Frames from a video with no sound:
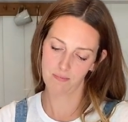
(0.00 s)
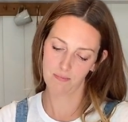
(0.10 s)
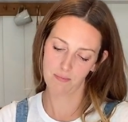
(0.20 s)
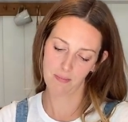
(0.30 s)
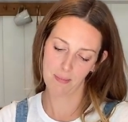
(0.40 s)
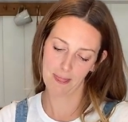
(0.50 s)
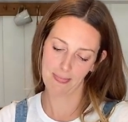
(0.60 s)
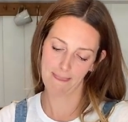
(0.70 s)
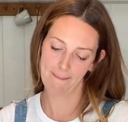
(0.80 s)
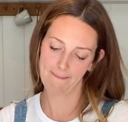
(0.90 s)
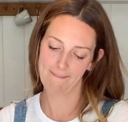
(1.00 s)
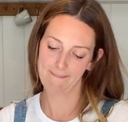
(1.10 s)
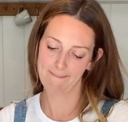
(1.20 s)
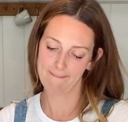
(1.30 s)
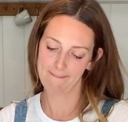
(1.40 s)

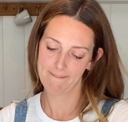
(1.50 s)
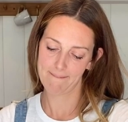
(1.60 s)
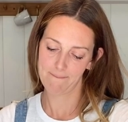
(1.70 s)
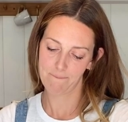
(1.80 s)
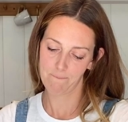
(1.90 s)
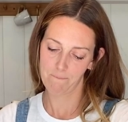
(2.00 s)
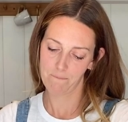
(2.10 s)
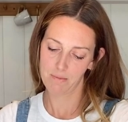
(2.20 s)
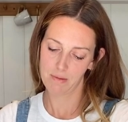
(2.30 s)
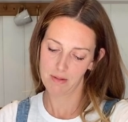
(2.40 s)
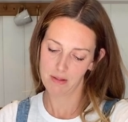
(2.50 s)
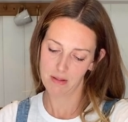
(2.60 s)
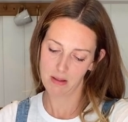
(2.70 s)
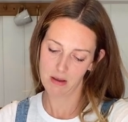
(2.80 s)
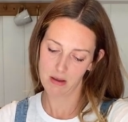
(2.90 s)

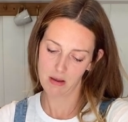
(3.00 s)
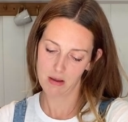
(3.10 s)
[no speech]